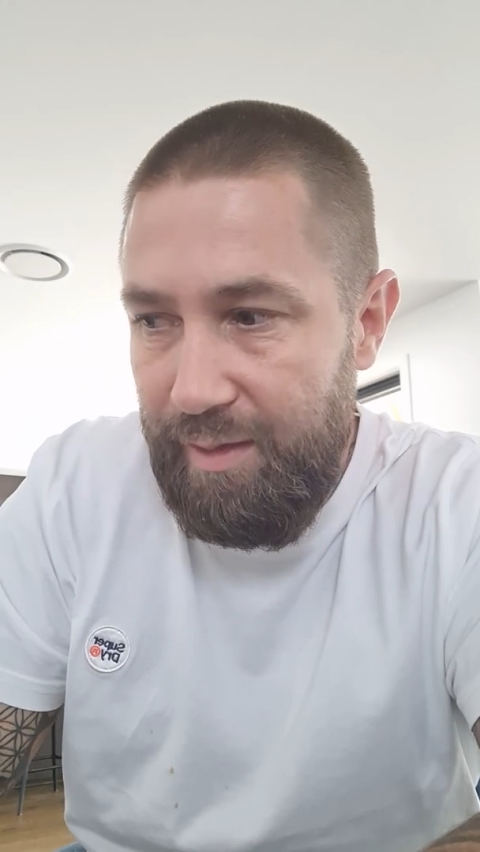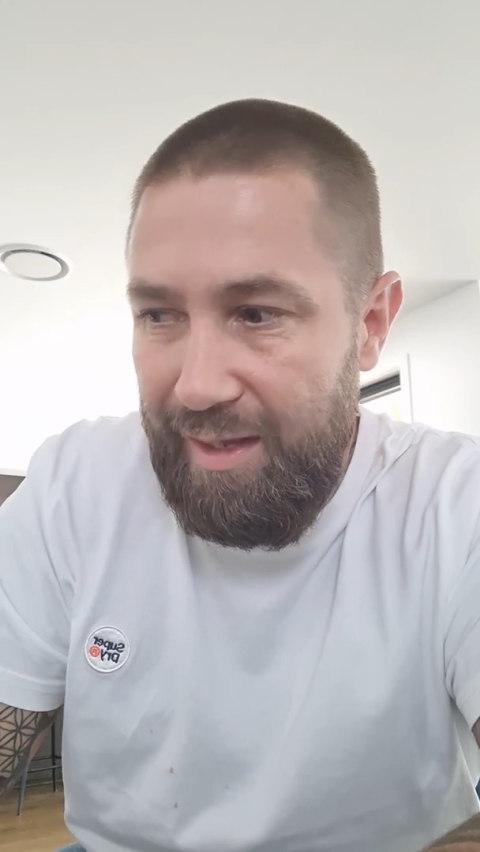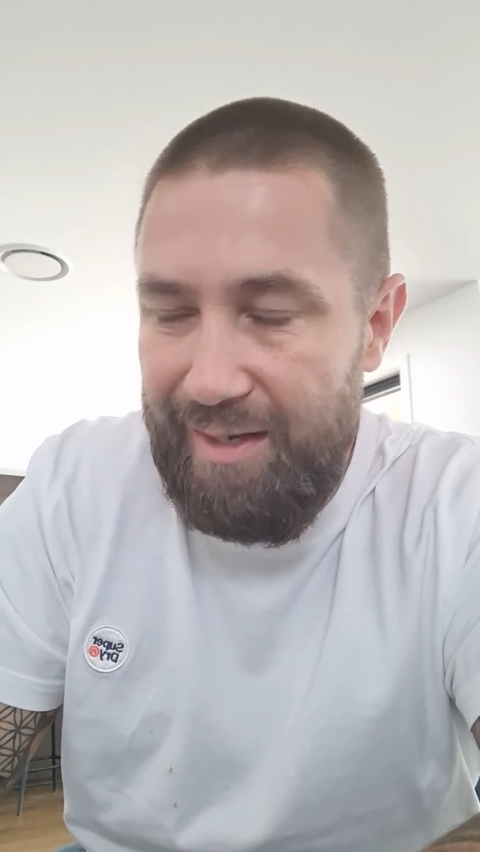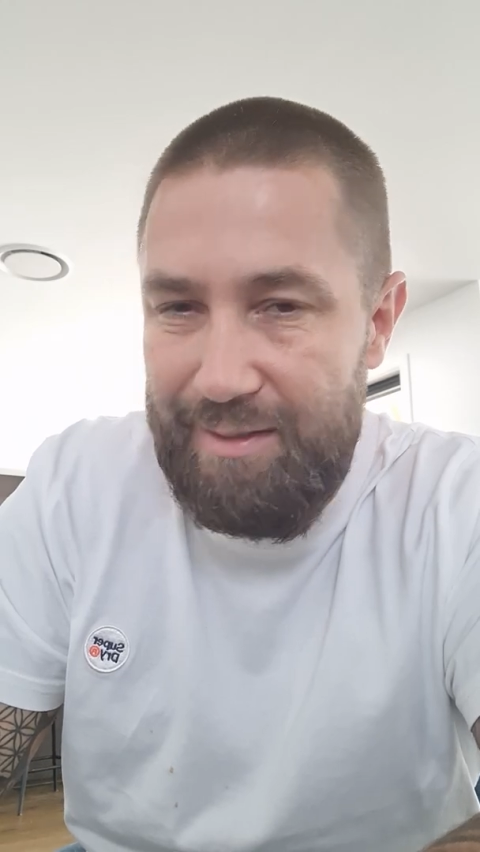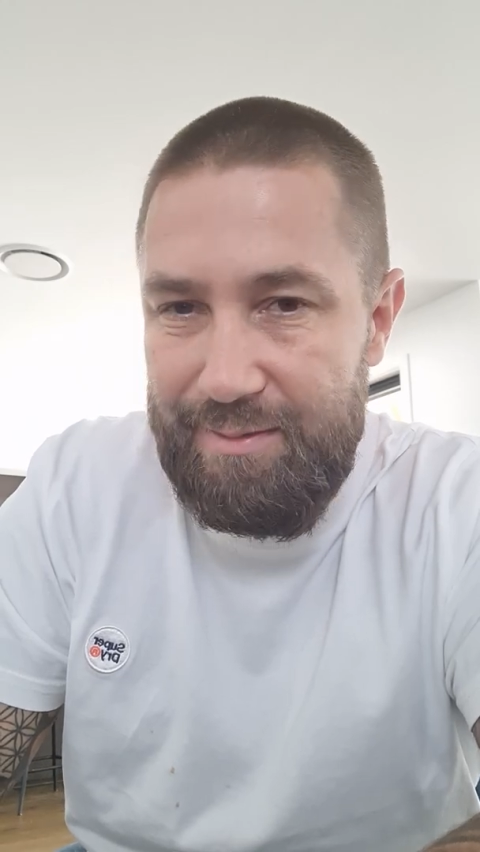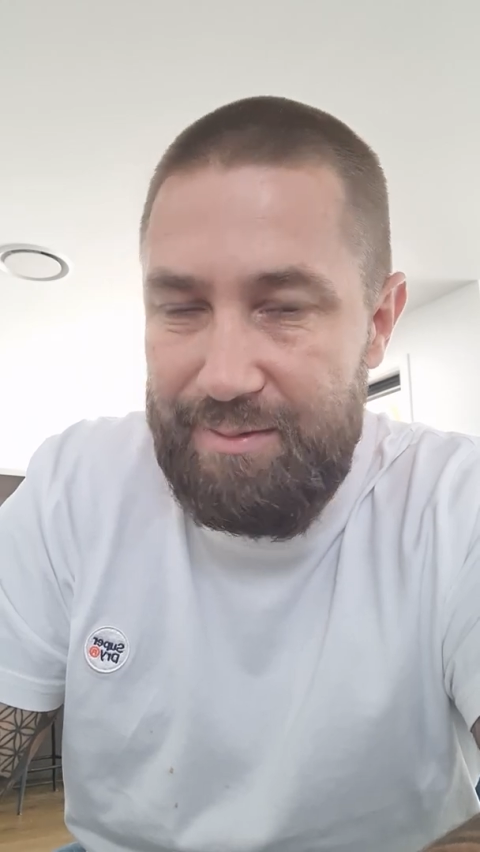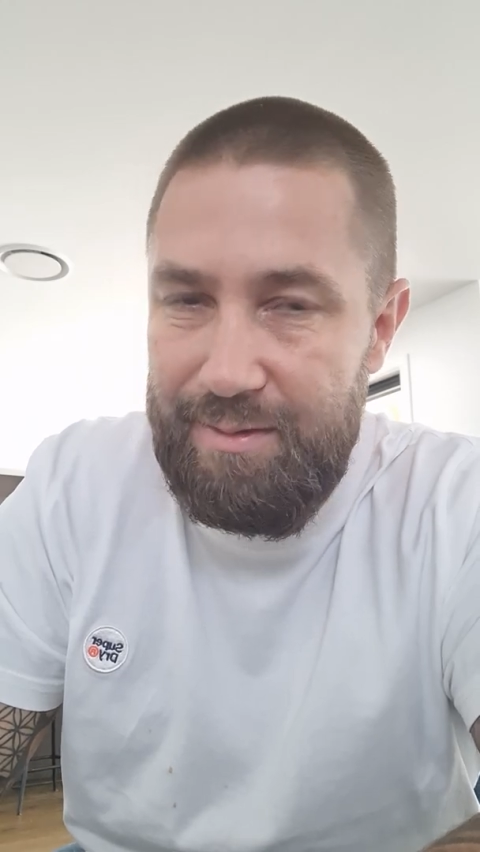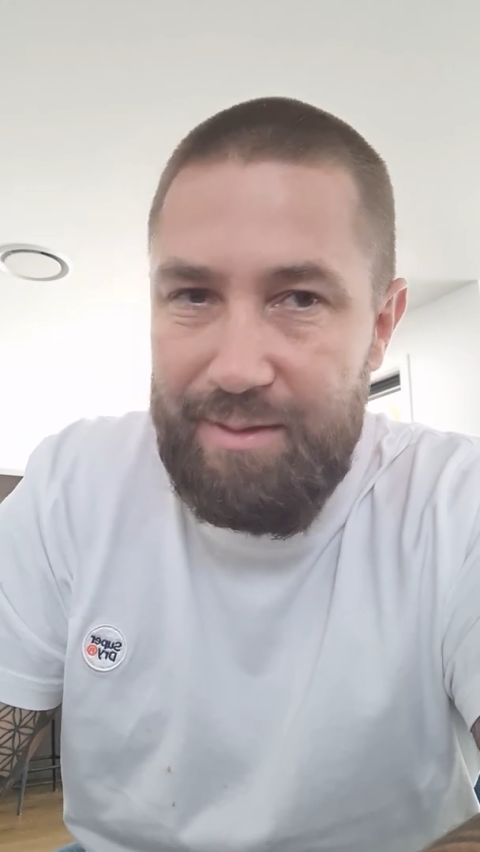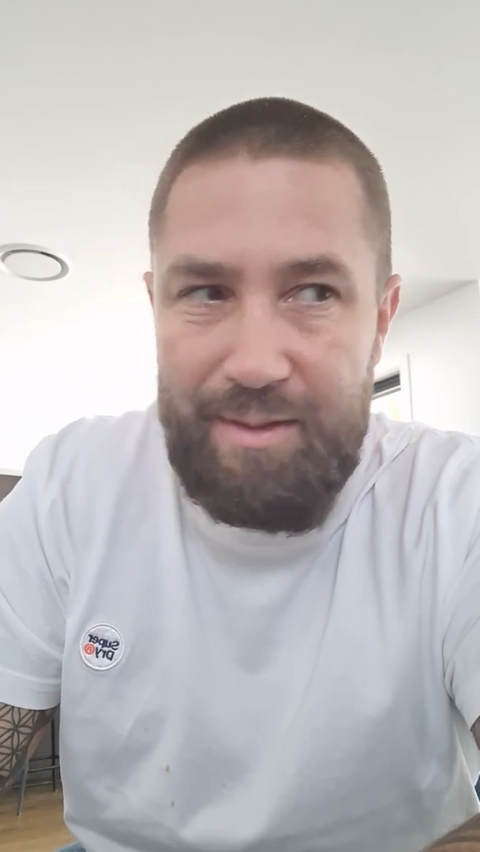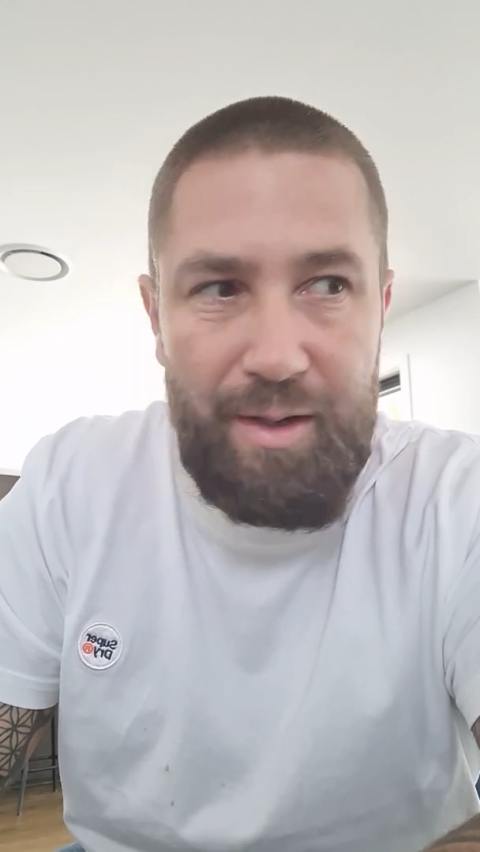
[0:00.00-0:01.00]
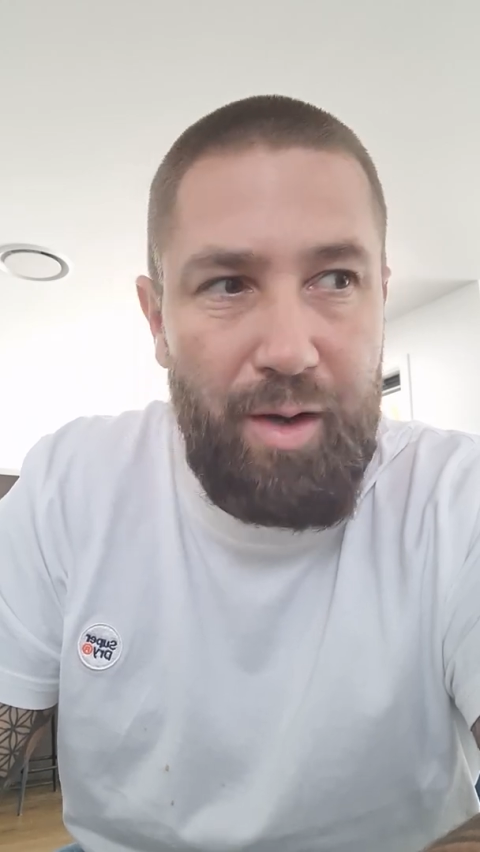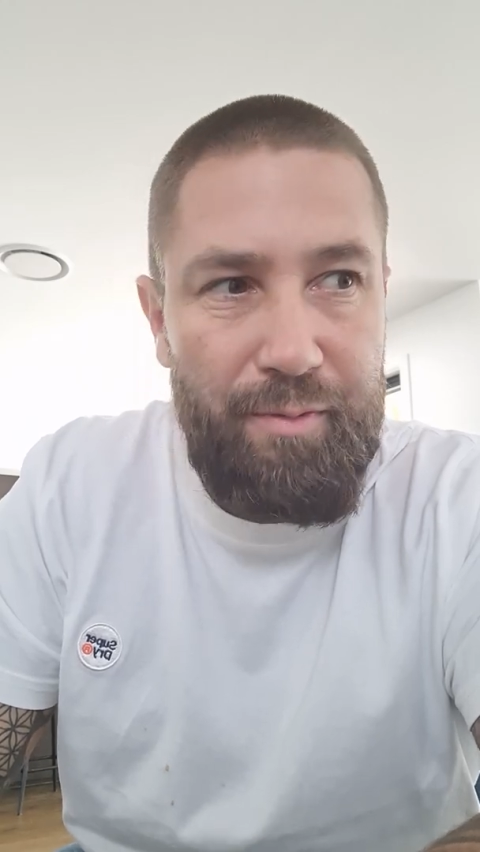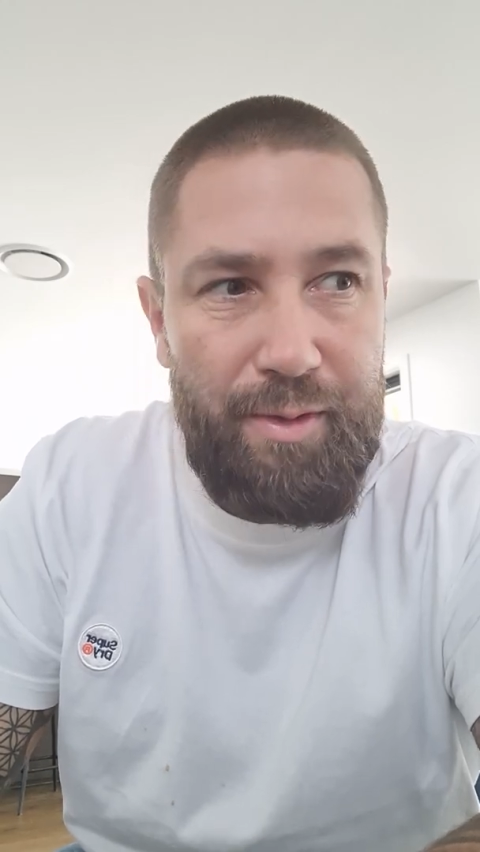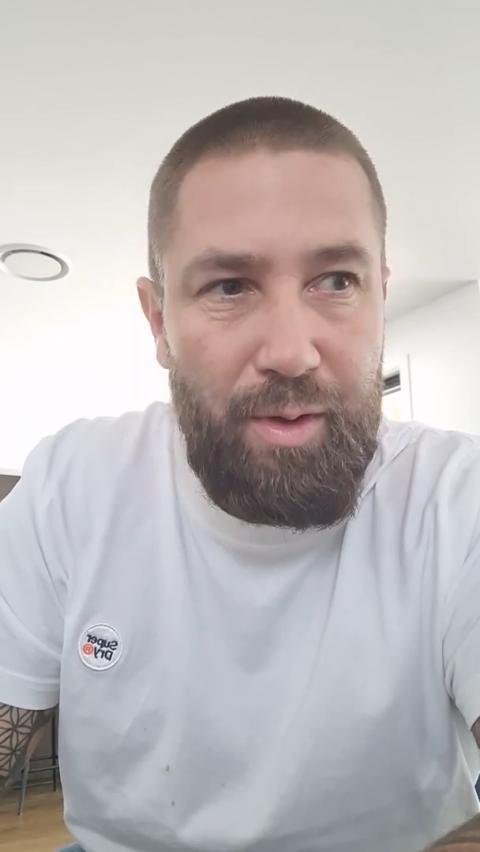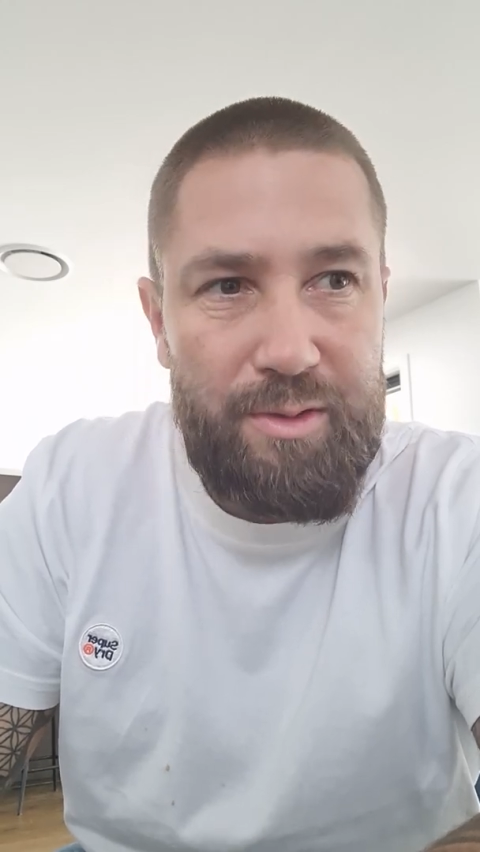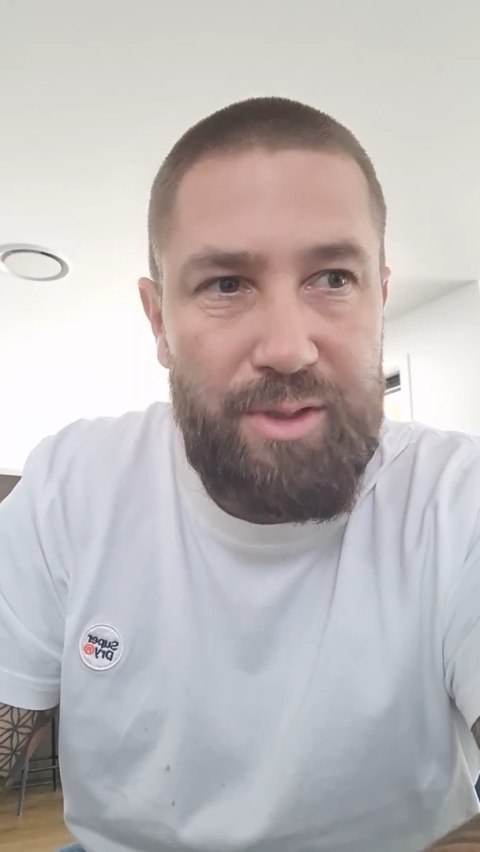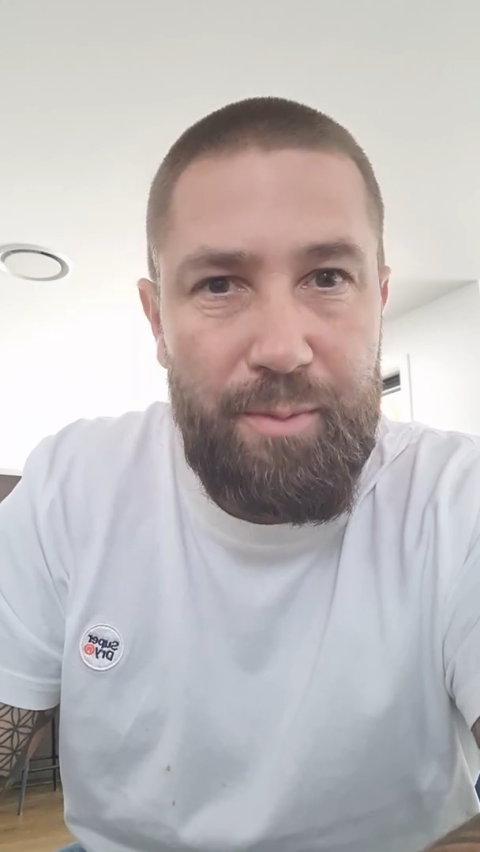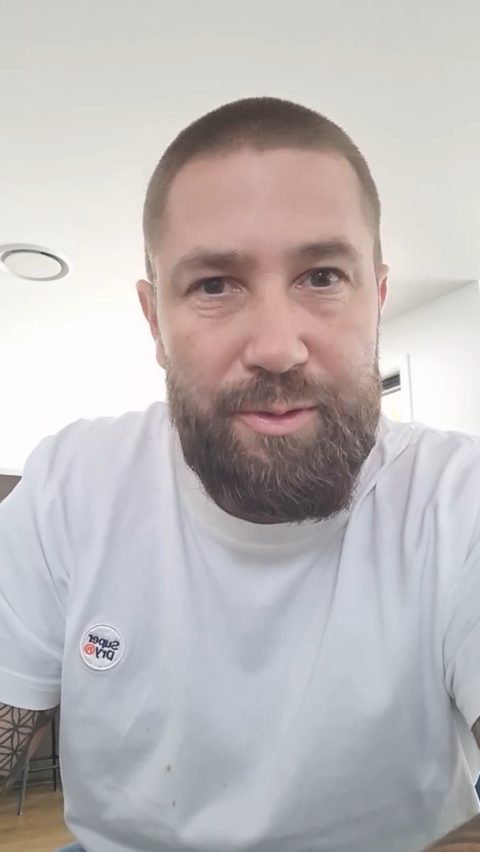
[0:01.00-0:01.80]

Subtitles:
And of a night time,